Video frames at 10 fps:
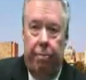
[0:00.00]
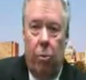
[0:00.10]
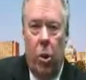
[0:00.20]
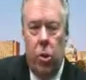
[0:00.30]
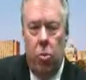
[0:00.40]

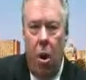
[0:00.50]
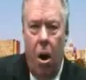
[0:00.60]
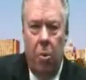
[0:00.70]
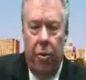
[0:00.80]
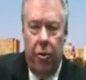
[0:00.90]
what's
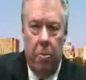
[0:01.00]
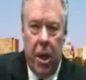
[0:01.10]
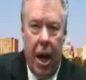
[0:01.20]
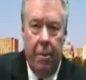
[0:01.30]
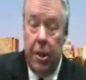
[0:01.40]
wrong with from
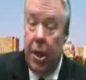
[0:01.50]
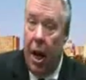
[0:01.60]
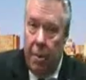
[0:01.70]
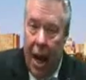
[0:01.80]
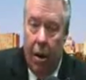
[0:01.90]
time to
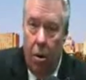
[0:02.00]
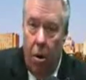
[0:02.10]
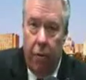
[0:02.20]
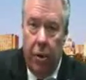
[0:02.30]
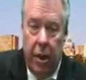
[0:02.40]
time, not
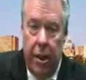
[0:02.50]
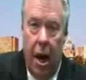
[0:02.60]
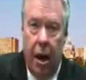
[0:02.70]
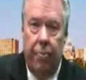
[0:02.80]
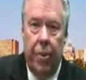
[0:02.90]
overly
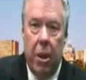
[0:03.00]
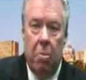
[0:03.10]
done,